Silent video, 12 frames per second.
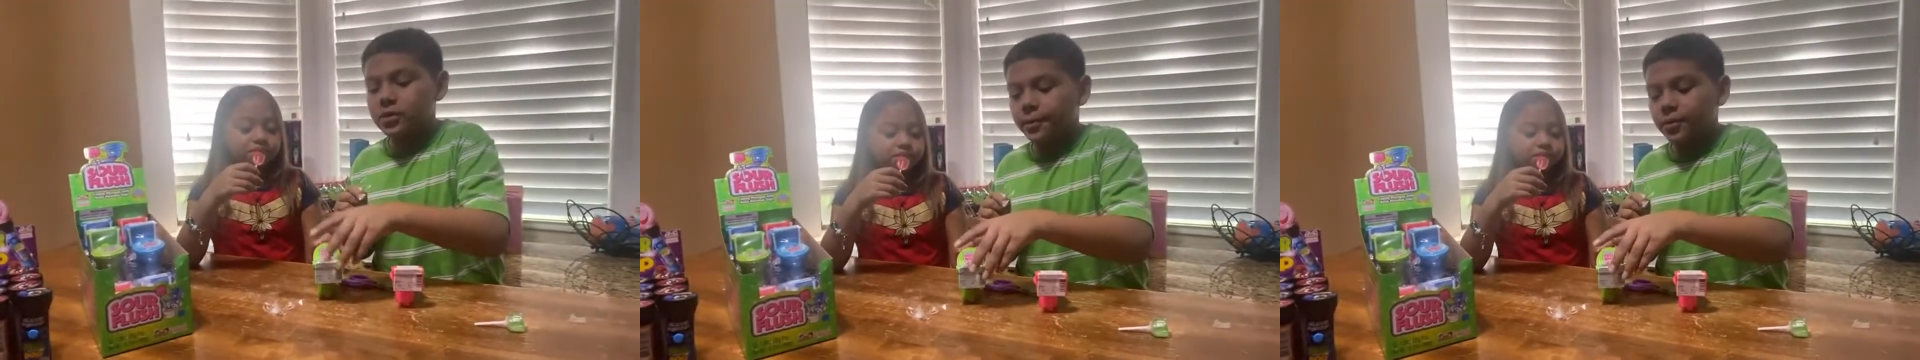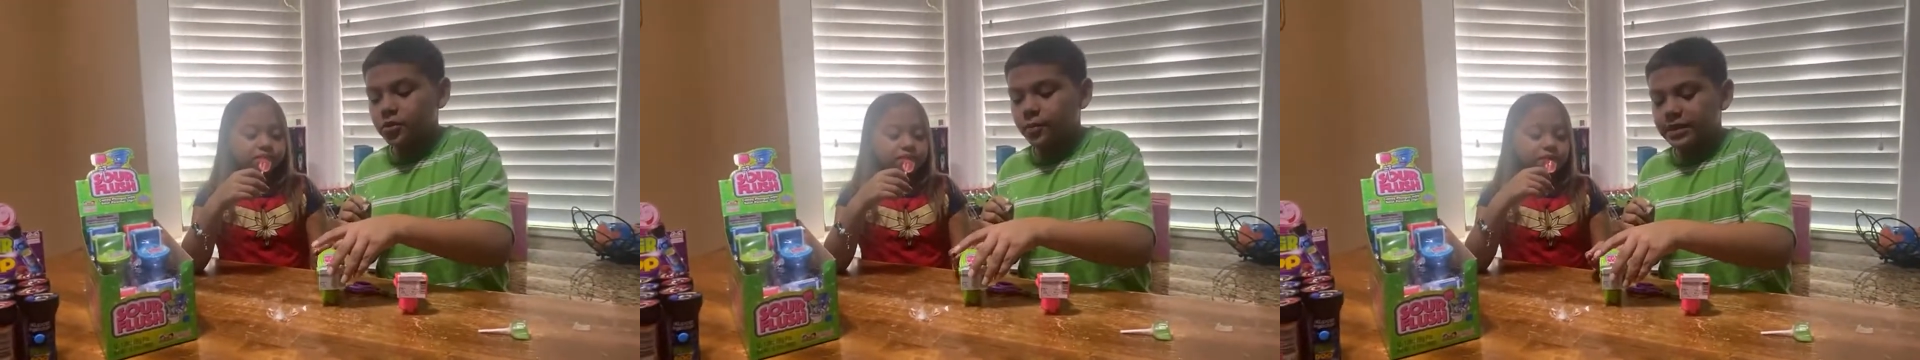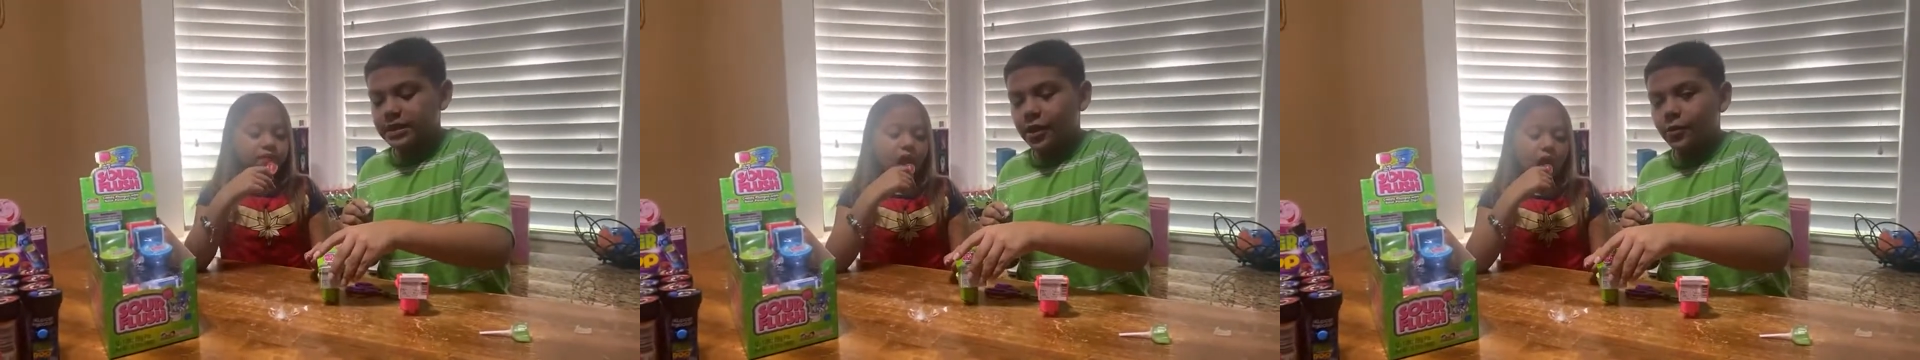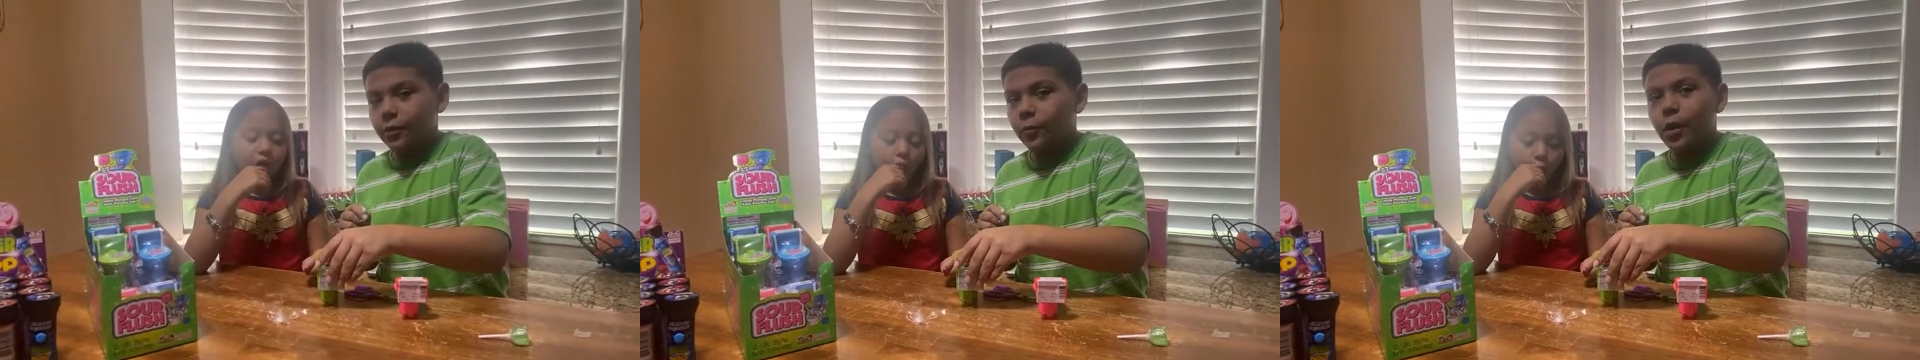Speaker 1: supposed to be
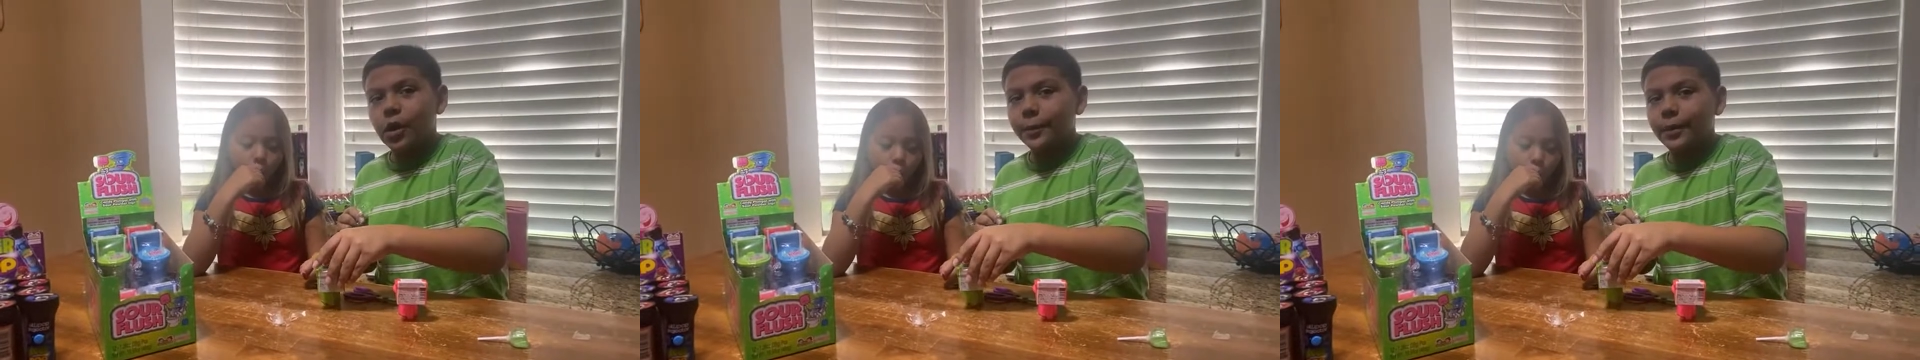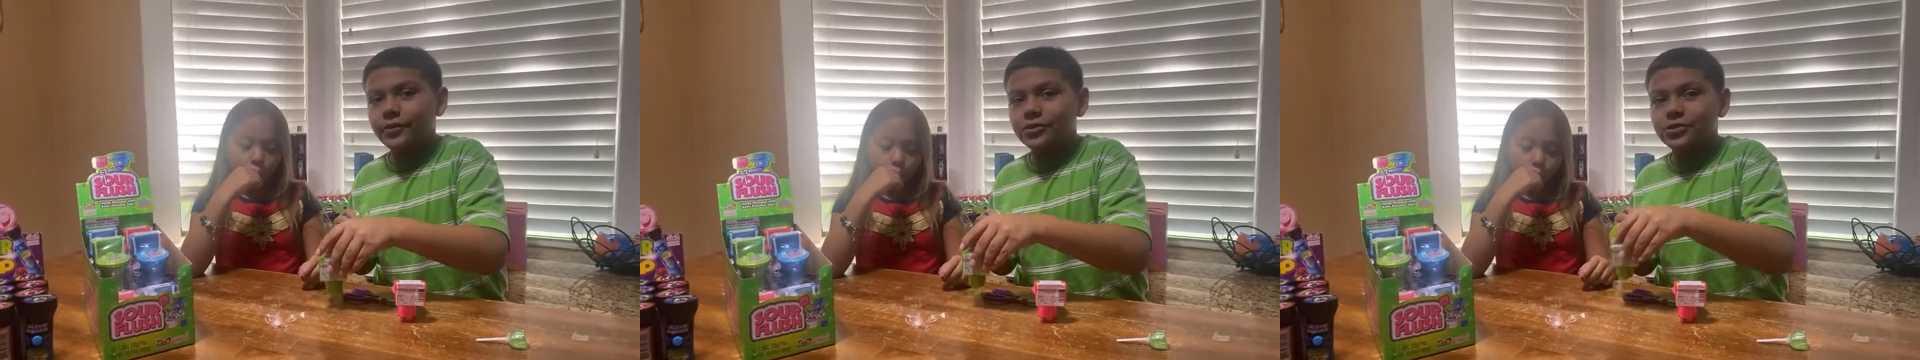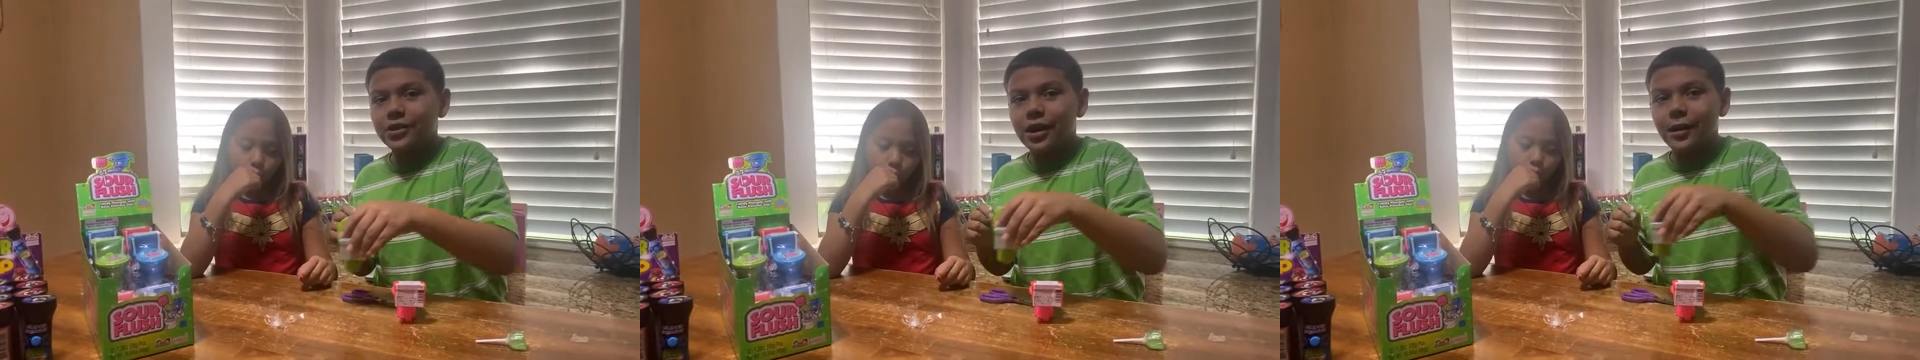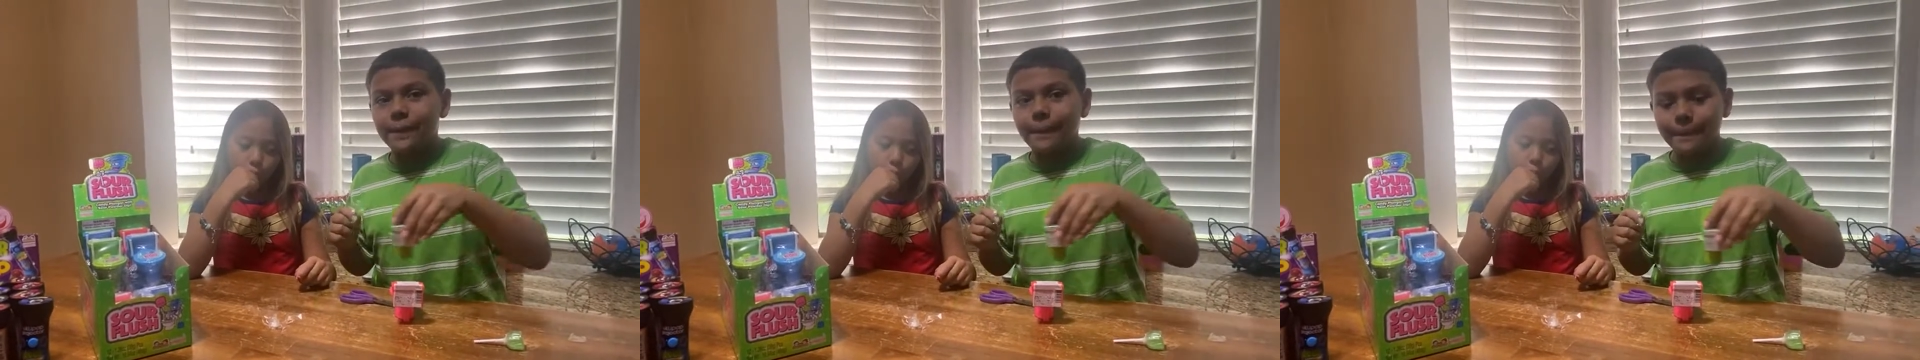sour. Watermelon's
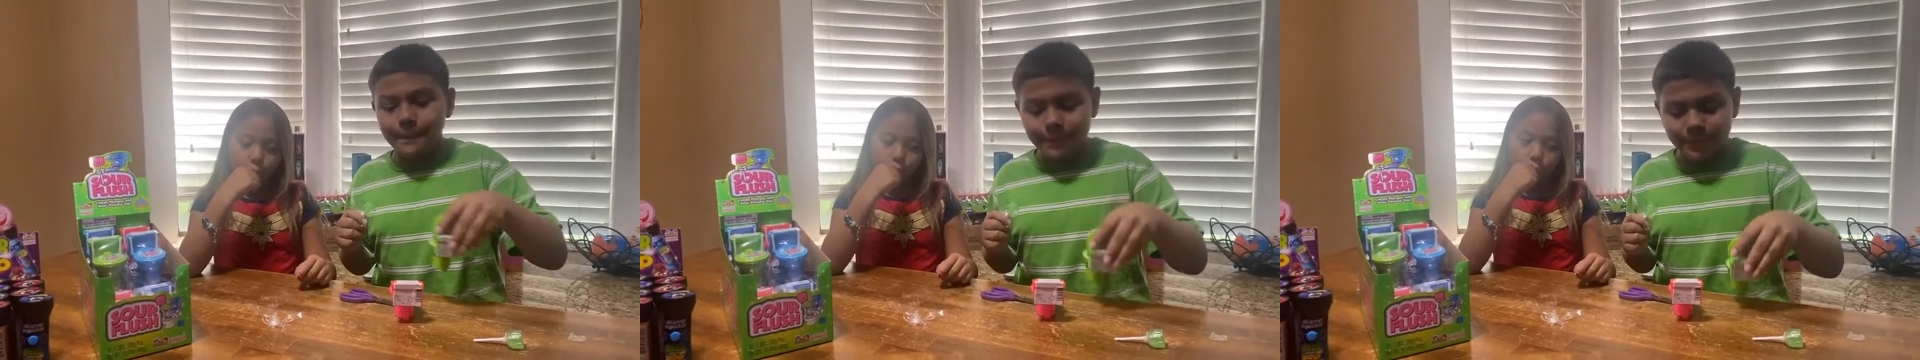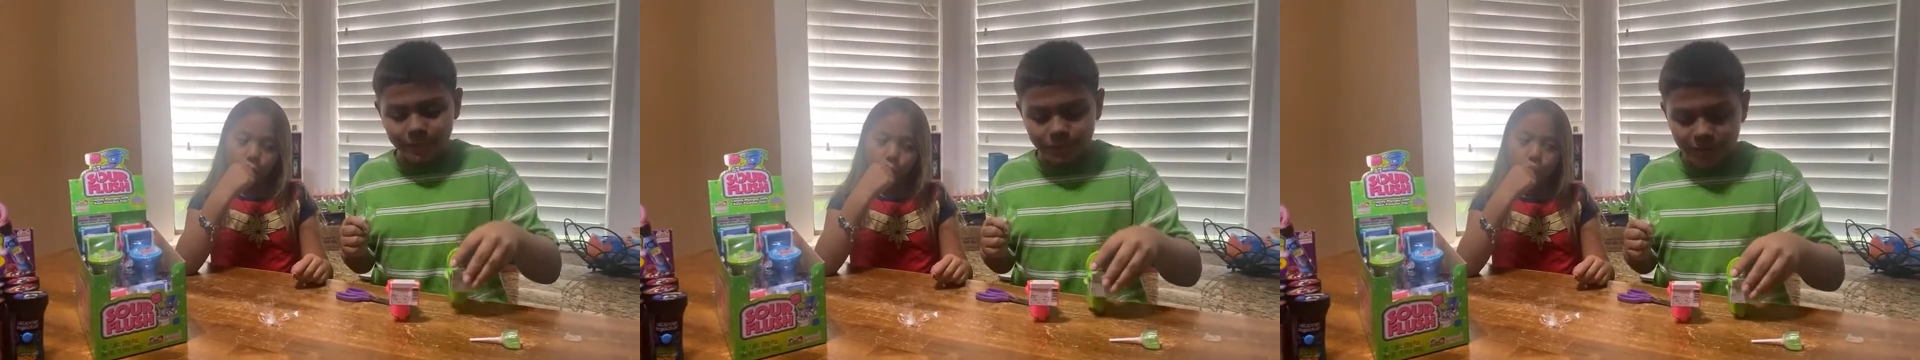not. Mm.